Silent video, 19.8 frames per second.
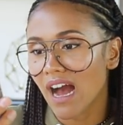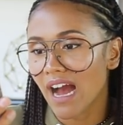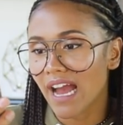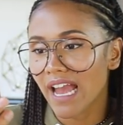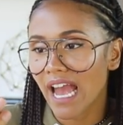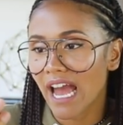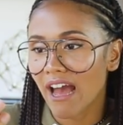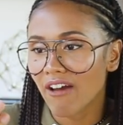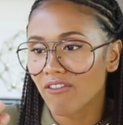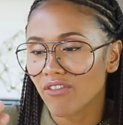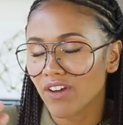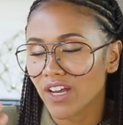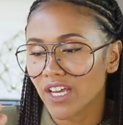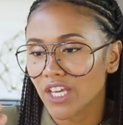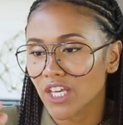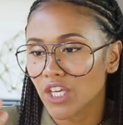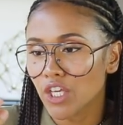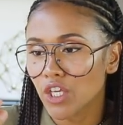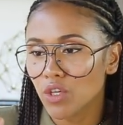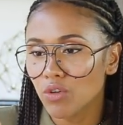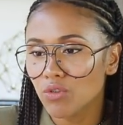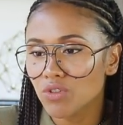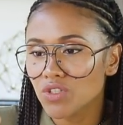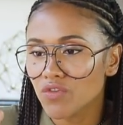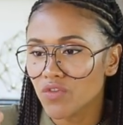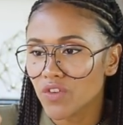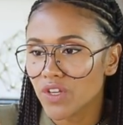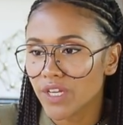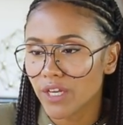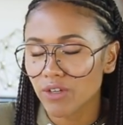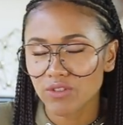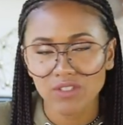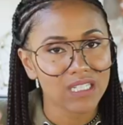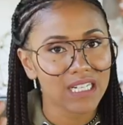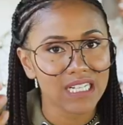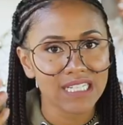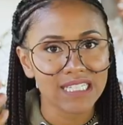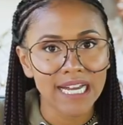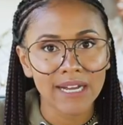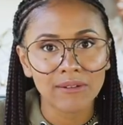I have huge videos
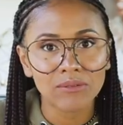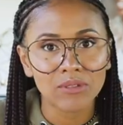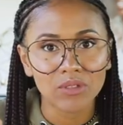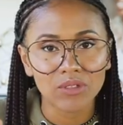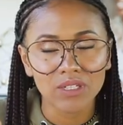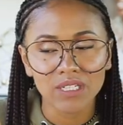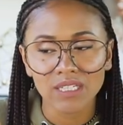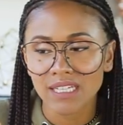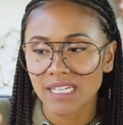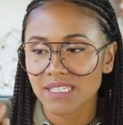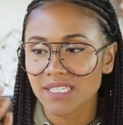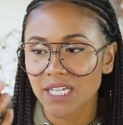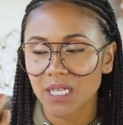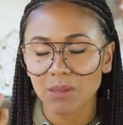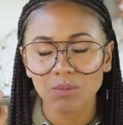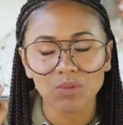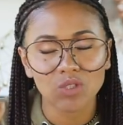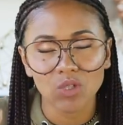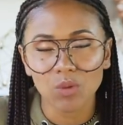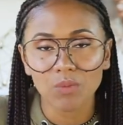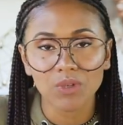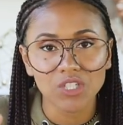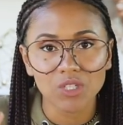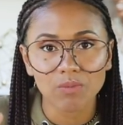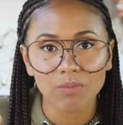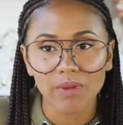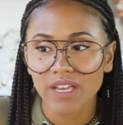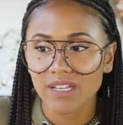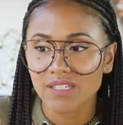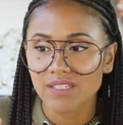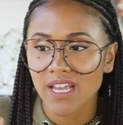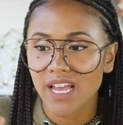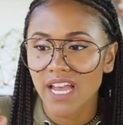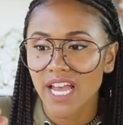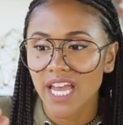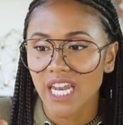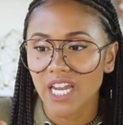that I downloaded that take up so much space.